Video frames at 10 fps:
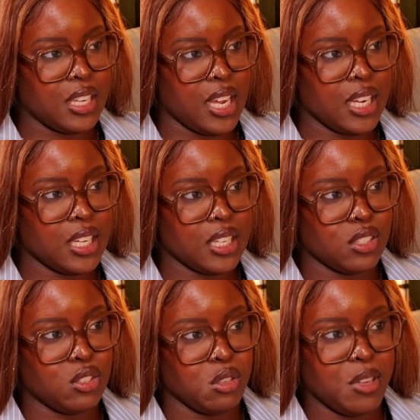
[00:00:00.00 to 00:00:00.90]
Like,
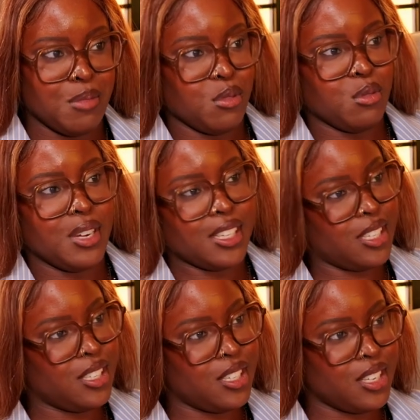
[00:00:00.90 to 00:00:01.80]
do people
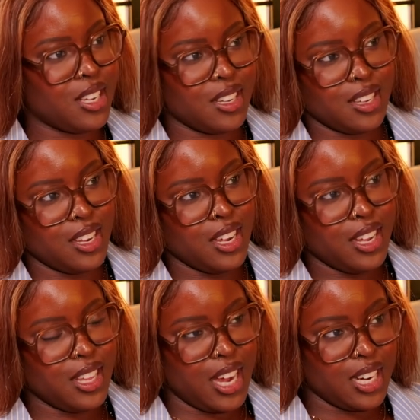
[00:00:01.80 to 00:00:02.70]
listen to
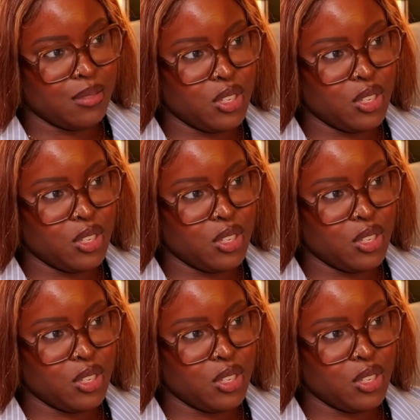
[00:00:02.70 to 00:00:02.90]
the kind of